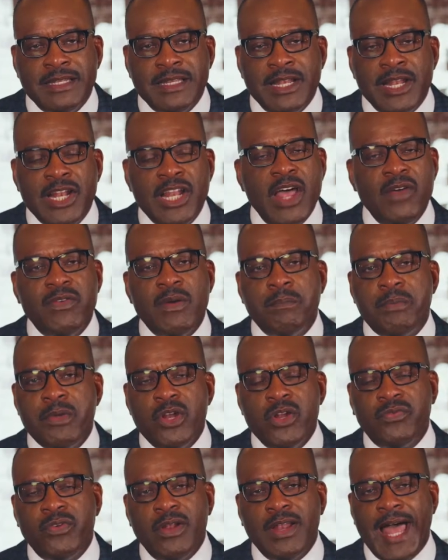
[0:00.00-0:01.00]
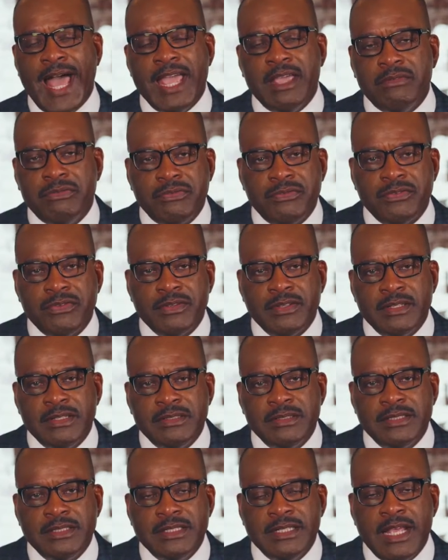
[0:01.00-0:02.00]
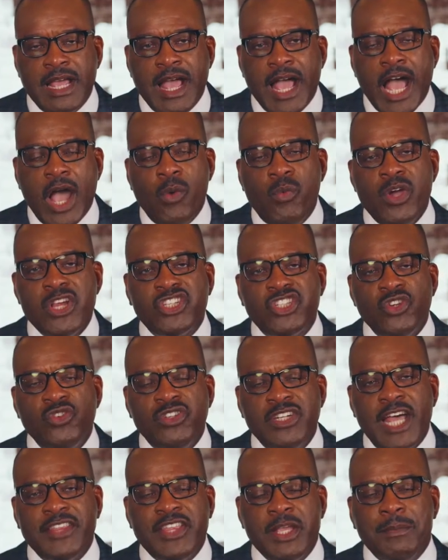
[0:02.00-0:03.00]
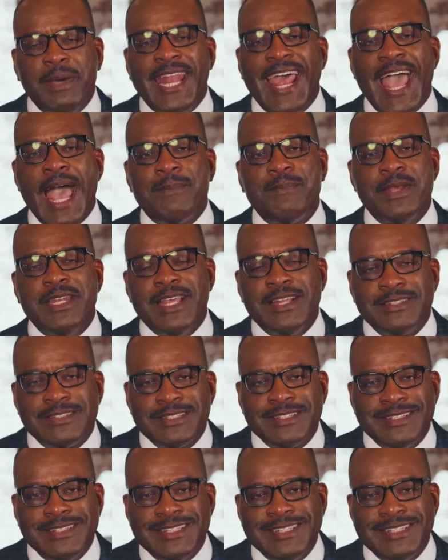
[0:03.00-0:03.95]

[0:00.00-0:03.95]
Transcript: Live a beautiful life. I wish you nothing but happiness.